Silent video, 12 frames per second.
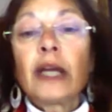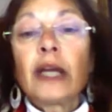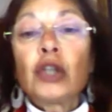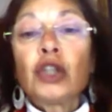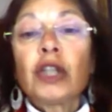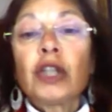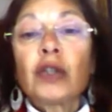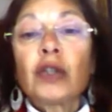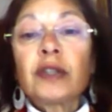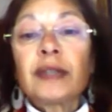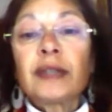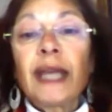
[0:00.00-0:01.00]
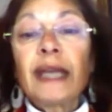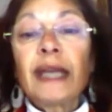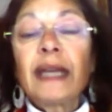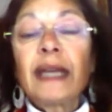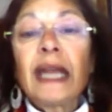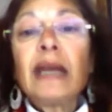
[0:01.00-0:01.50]
she could say
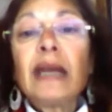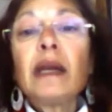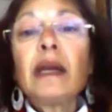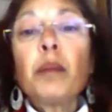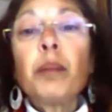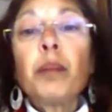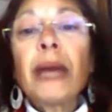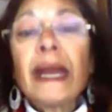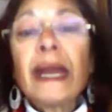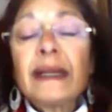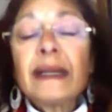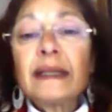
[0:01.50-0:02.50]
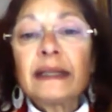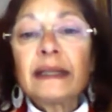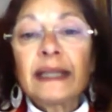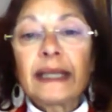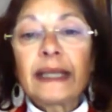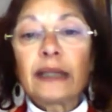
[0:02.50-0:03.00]
it
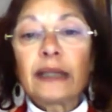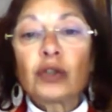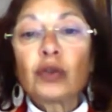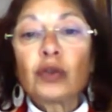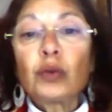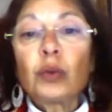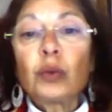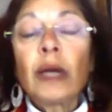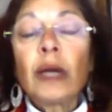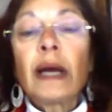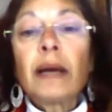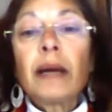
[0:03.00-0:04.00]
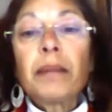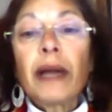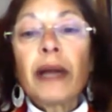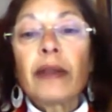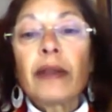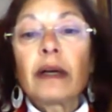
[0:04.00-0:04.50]
independently to her
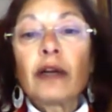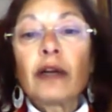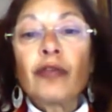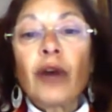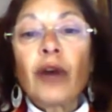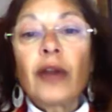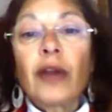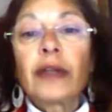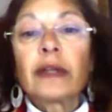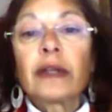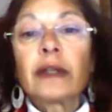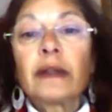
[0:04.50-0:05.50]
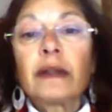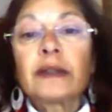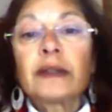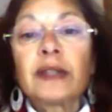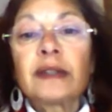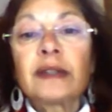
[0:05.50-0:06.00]
mother, her father, her
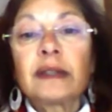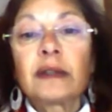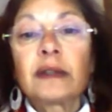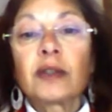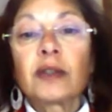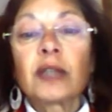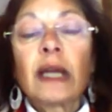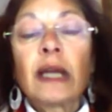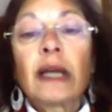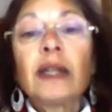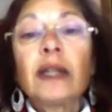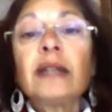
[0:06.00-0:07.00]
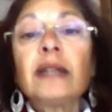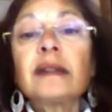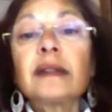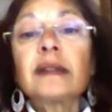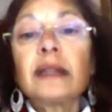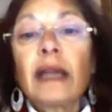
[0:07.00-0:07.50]
sisters, her
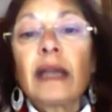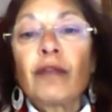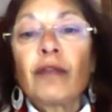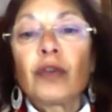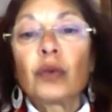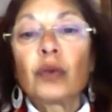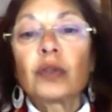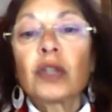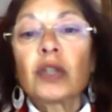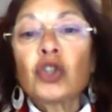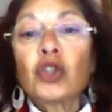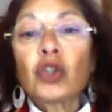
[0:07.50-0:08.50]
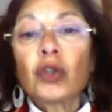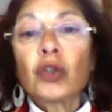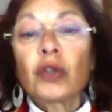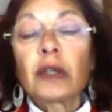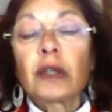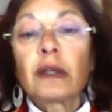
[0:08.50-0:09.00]
nieces and nephews, her
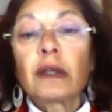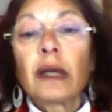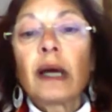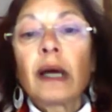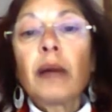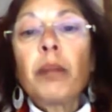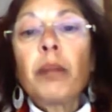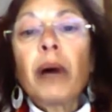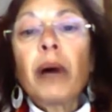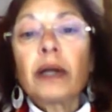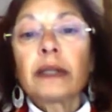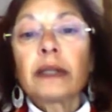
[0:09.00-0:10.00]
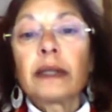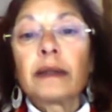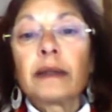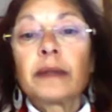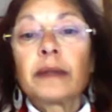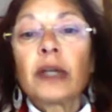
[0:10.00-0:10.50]
children, her partner,
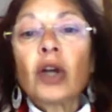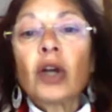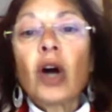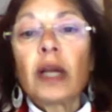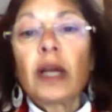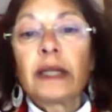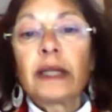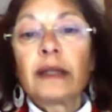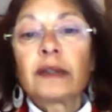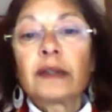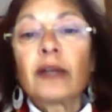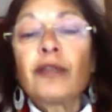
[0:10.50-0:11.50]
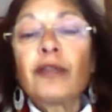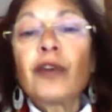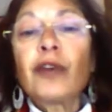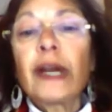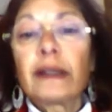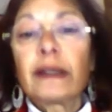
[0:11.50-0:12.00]
her colleagues, her
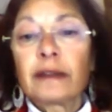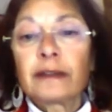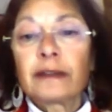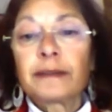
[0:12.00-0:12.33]
friends.